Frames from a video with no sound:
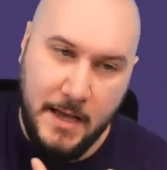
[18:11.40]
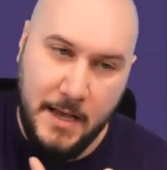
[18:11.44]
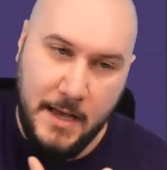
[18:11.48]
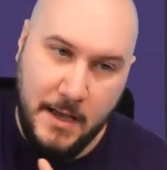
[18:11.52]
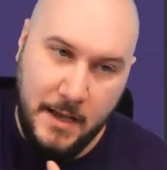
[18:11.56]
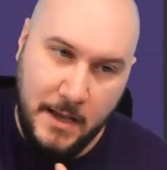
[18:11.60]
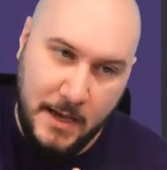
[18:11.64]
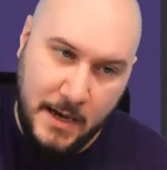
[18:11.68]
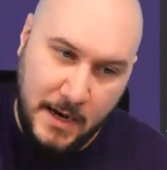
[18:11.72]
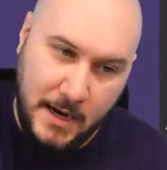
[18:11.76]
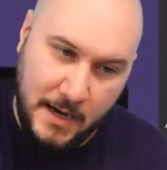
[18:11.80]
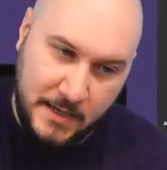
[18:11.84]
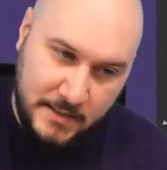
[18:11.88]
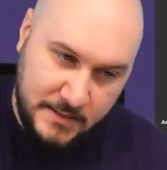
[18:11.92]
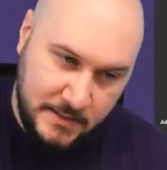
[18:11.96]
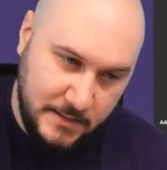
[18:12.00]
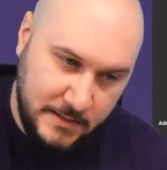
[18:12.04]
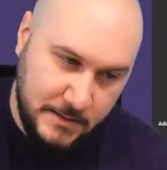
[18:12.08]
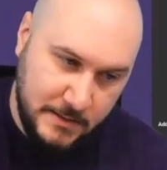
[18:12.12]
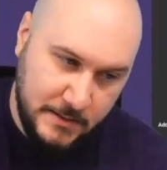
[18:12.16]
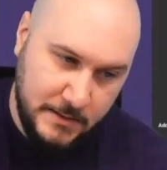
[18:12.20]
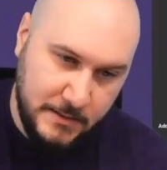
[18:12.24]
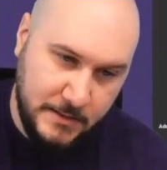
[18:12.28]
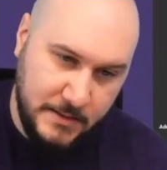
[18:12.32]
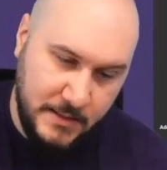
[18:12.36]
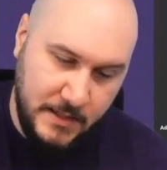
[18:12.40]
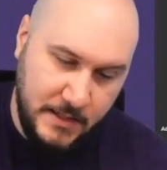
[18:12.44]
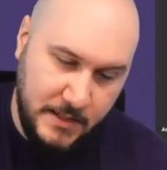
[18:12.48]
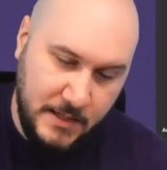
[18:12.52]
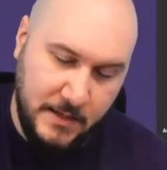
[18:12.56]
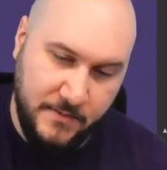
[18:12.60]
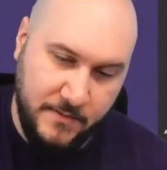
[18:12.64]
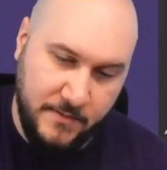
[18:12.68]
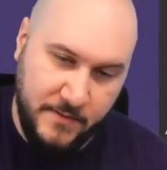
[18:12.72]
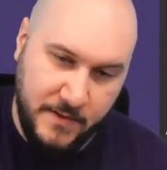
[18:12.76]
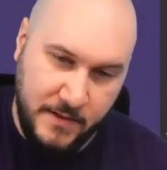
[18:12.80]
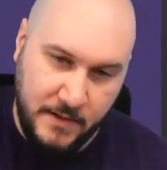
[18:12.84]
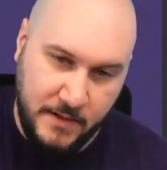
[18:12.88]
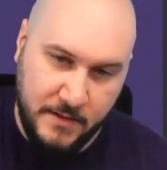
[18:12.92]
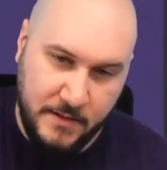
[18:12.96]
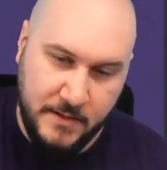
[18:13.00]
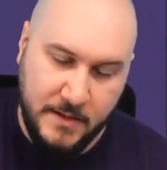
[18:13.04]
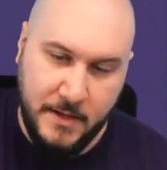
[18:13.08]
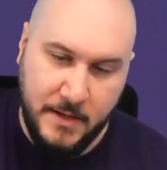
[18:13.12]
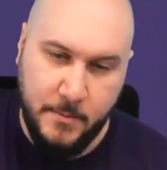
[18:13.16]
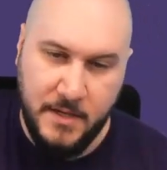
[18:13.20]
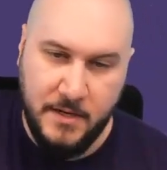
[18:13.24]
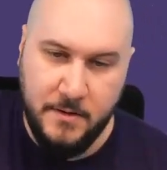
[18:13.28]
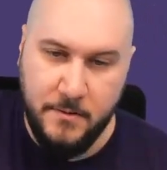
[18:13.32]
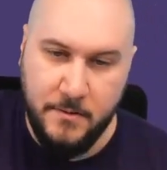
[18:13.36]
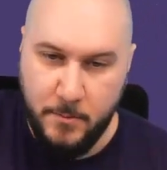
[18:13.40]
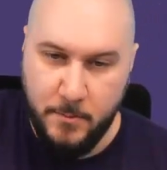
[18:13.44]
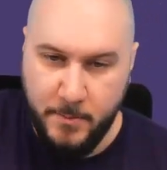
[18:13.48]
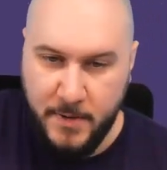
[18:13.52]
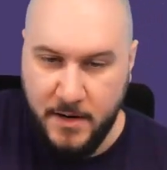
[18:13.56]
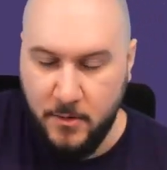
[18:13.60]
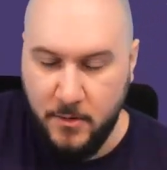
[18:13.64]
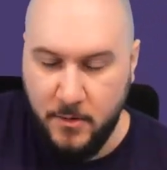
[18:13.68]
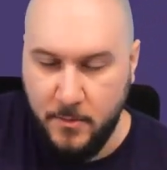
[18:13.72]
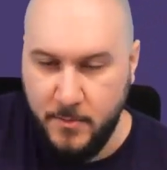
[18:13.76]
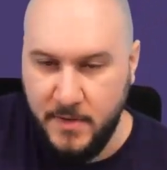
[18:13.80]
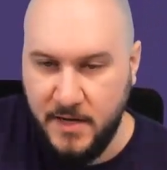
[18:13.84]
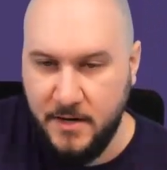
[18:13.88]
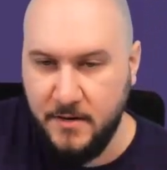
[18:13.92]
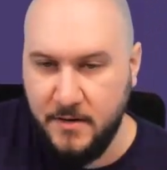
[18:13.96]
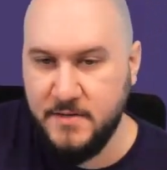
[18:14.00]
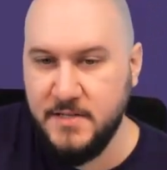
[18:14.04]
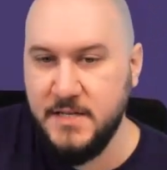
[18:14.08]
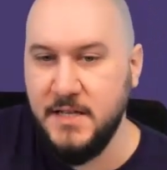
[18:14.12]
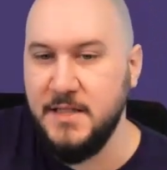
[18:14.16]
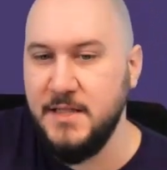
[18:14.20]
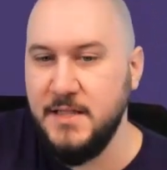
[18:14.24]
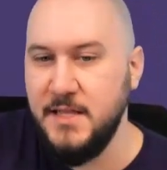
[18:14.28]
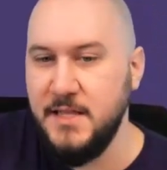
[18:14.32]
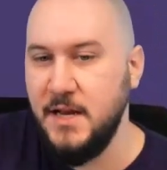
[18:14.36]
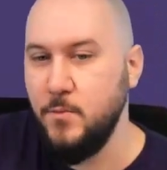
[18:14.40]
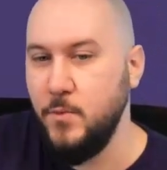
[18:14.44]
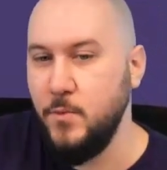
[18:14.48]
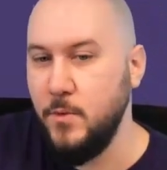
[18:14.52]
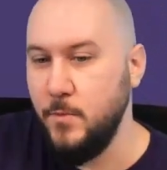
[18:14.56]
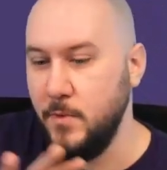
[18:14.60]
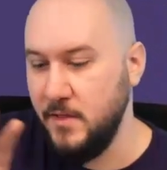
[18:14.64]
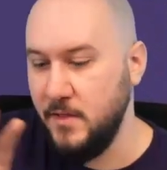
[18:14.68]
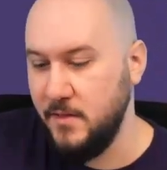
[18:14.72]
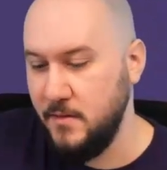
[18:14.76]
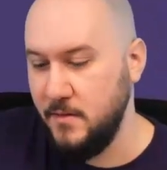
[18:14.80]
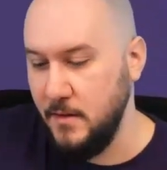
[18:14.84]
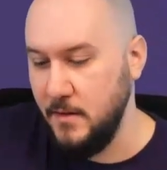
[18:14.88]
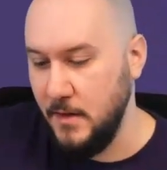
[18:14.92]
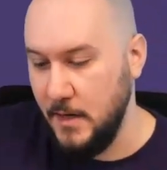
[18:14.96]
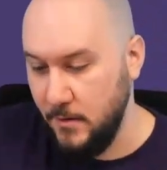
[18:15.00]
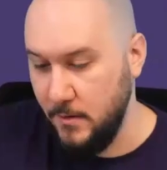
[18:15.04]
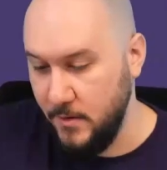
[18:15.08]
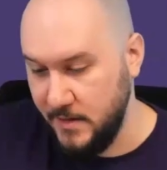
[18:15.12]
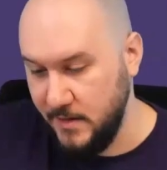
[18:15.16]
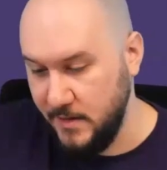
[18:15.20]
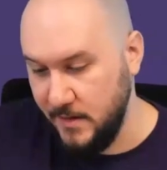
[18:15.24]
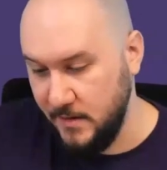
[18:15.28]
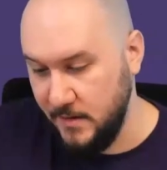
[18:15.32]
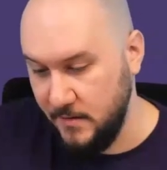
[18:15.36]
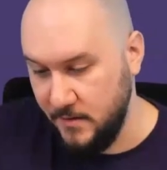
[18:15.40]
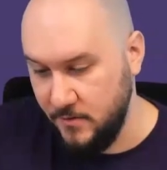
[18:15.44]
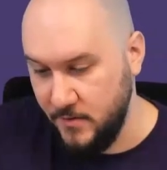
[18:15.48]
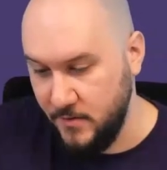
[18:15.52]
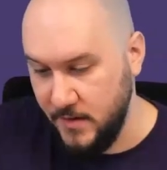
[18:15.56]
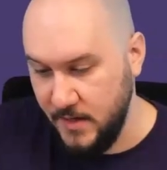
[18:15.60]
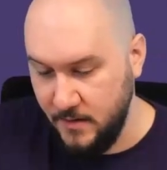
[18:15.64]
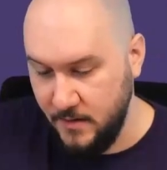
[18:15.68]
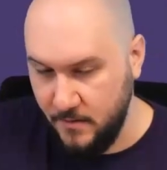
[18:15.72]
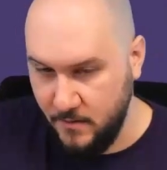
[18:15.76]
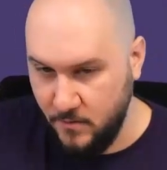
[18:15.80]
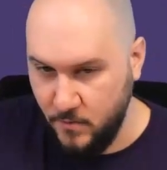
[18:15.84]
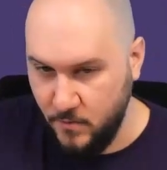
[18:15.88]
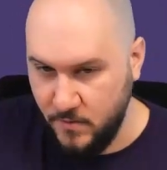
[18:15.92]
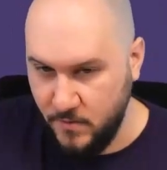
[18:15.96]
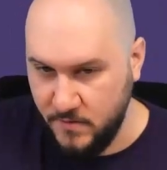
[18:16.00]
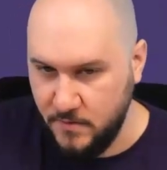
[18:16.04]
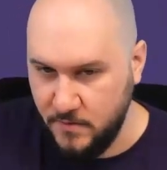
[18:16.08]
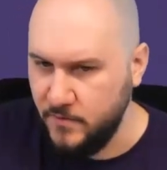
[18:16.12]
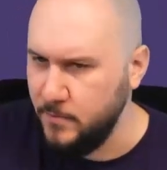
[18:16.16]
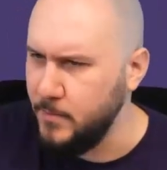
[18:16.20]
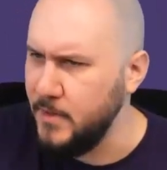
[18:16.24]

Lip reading: us the fitting diameter or parameters, and then we will directly integrate it into our software.